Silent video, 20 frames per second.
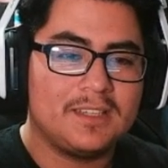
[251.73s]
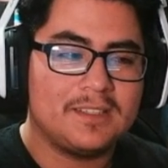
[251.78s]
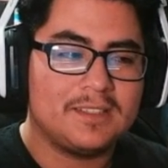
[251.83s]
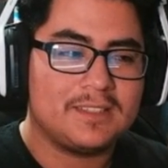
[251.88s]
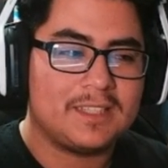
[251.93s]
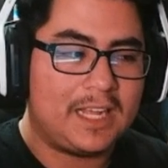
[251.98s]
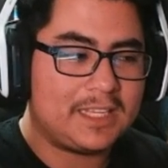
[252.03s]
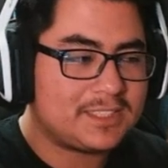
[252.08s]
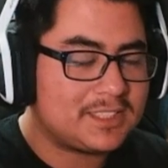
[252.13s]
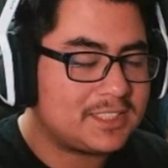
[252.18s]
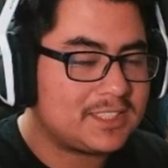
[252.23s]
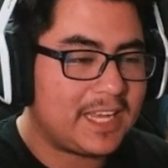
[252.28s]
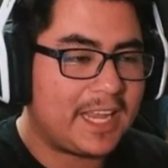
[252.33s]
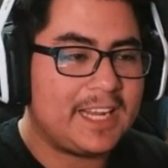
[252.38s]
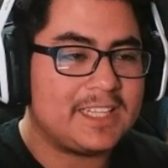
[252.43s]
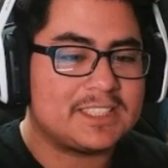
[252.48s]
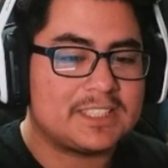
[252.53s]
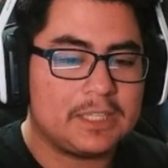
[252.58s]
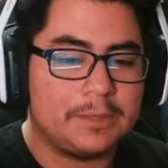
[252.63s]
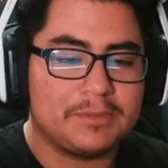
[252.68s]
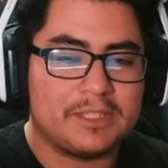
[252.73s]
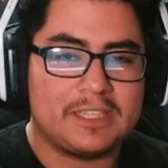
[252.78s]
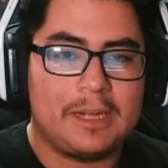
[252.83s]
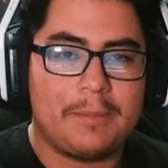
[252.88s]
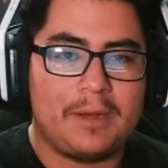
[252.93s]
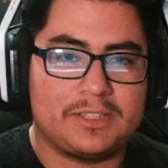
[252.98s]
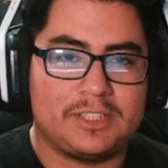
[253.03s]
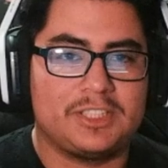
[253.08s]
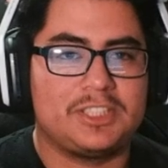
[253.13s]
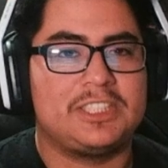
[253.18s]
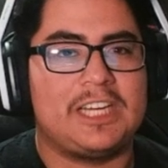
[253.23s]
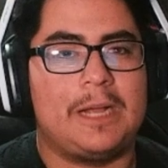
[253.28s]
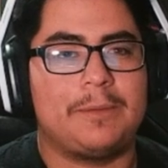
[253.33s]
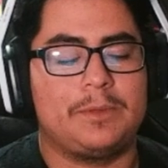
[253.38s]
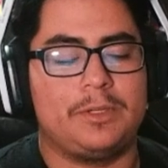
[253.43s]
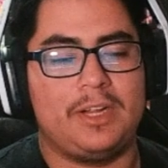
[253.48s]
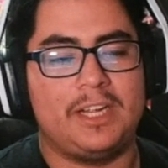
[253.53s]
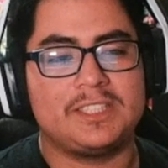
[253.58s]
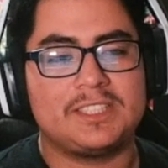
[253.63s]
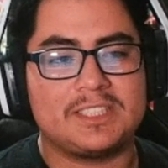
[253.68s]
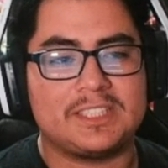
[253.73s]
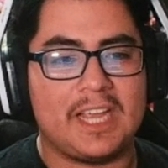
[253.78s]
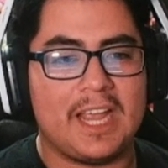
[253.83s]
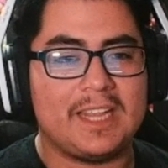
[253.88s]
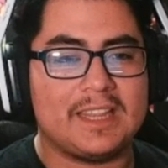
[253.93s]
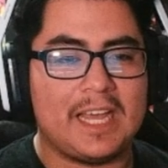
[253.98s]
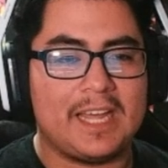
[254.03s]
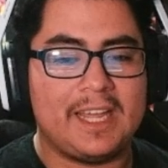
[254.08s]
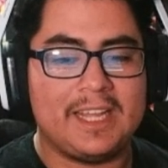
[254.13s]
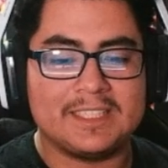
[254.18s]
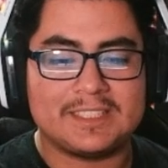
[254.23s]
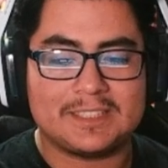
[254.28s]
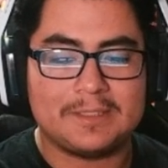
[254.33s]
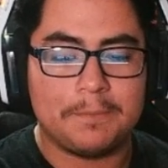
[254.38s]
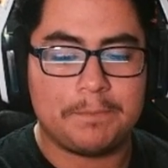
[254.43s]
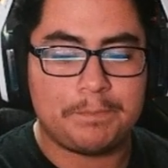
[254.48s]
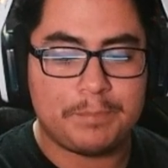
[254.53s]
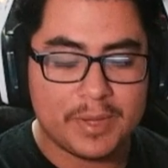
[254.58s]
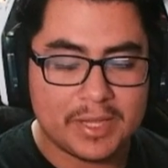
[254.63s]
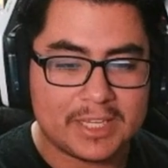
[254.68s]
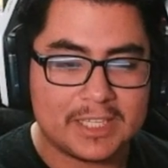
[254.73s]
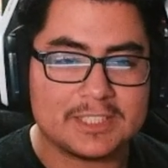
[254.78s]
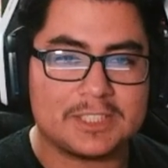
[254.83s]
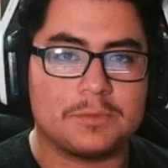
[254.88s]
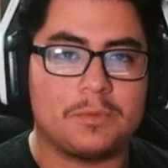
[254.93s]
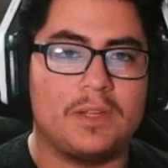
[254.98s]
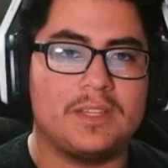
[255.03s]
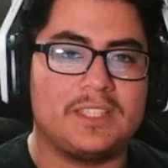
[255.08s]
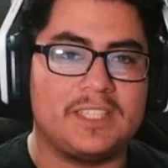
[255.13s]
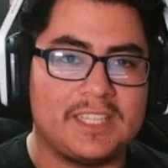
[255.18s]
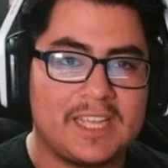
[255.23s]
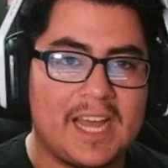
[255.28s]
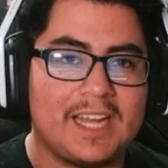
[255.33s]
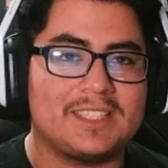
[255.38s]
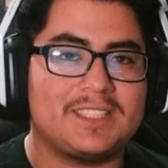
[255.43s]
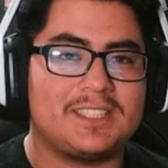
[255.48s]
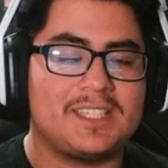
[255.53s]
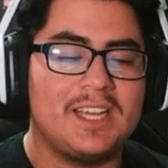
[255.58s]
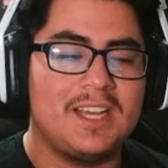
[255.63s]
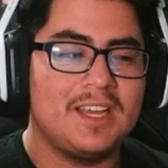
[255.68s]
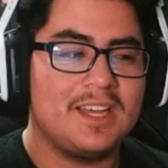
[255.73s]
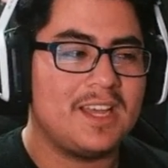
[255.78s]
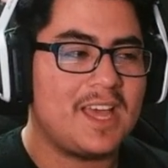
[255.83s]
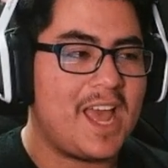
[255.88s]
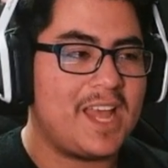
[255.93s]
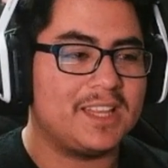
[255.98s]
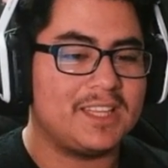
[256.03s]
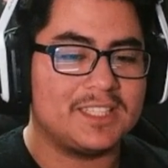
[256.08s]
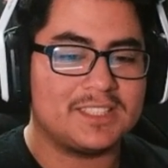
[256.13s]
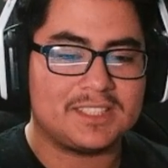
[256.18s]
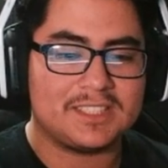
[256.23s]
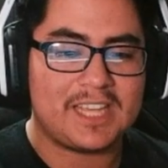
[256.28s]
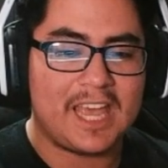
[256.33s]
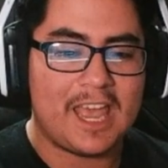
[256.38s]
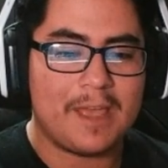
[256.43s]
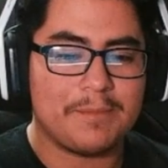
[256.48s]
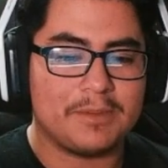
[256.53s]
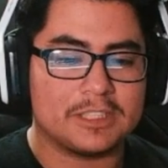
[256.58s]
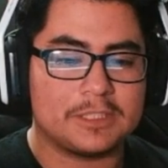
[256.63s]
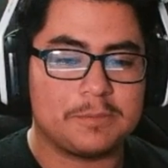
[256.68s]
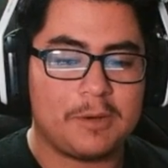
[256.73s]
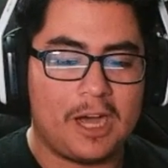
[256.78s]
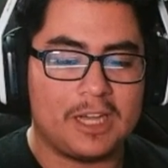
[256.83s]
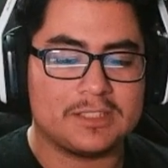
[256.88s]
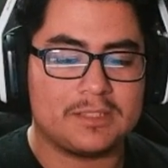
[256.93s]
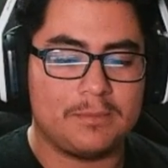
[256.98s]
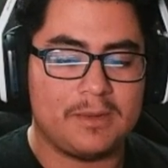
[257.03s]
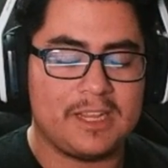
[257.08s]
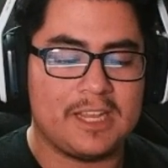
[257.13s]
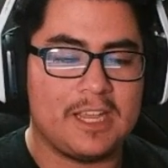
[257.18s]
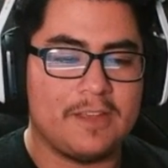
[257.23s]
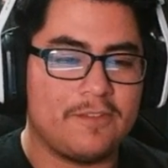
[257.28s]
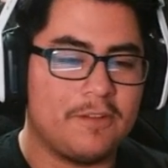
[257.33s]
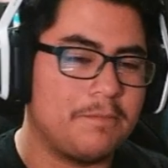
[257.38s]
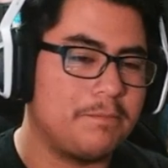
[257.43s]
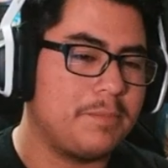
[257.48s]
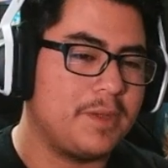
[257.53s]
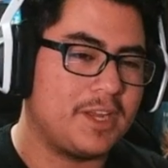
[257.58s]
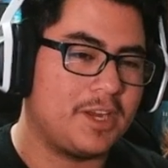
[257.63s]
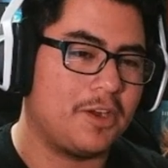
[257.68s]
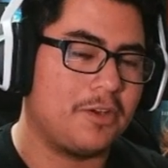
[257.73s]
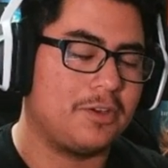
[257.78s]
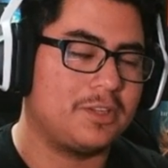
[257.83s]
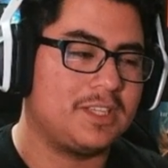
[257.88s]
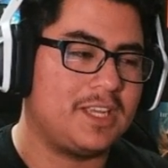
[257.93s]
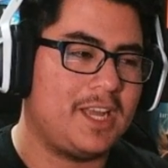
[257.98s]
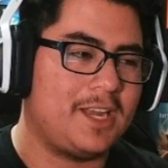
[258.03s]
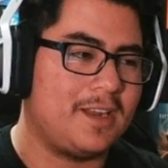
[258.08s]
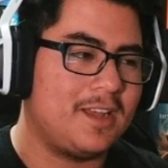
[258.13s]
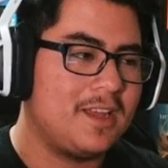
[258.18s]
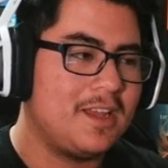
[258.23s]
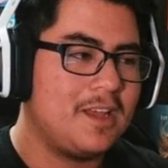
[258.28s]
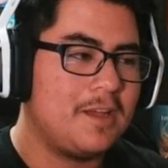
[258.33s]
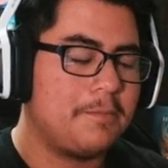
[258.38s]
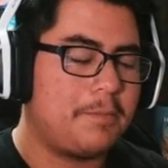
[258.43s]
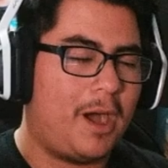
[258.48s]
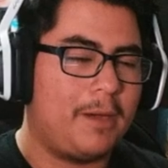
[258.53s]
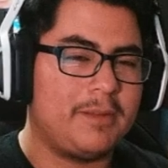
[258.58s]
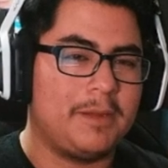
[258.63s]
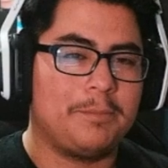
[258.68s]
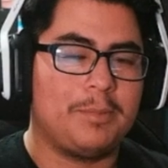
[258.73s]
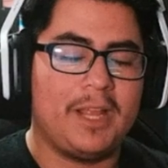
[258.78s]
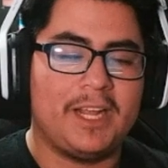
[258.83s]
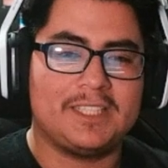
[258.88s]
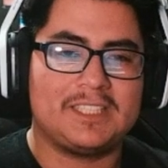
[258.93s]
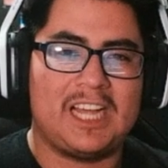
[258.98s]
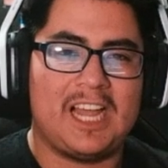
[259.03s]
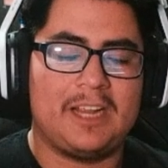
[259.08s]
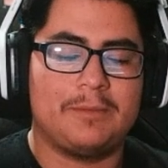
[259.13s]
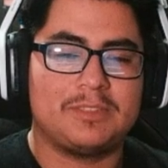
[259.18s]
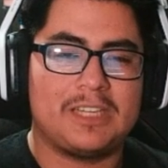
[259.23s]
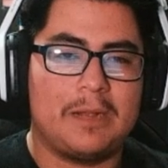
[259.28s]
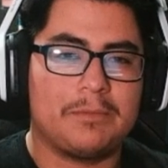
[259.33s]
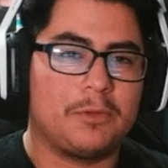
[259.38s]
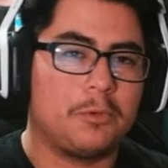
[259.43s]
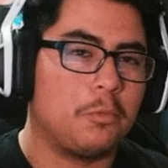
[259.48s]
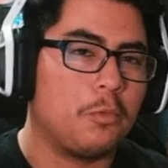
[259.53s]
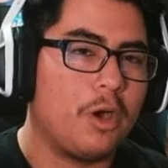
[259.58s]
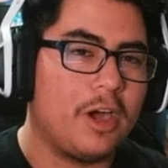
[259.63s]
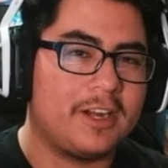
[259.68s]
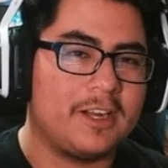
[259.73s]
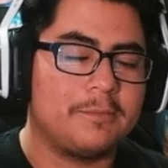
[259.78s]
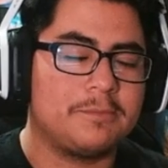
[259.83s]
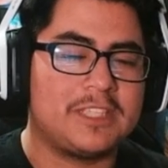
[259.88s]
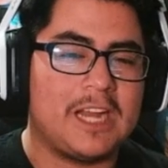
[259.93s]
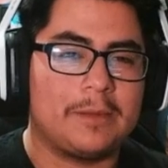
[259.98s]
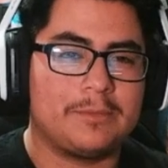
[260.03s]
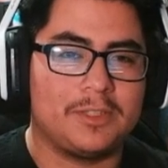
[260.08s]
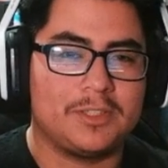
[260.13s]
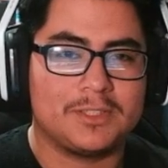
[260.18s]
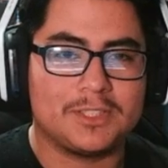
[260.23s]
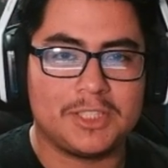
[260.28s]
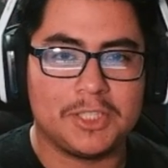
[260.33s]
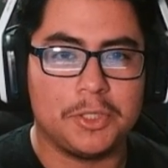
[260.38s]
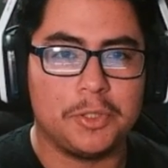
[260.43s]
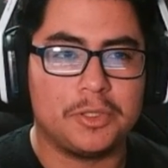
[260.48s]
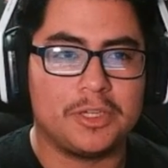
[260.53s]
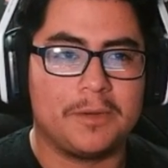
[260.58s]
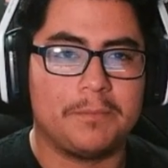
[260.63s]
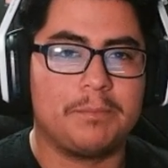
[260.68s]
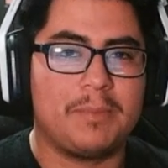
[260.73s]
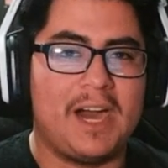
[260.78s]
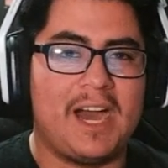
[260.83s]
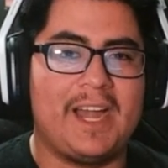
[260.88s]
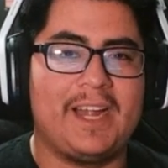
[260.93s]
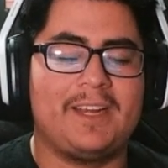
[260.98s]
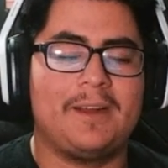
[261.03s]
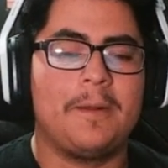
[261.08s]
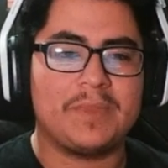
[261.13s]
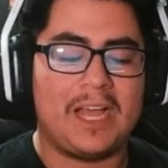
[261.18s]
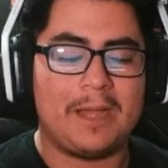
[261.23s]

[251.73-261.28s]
that's saying something about this chapter. It's saying that it's the biggest one yet, and this game is possibly even bigger than Poppy Playtime Chapter 1 and Chapter 2 combined.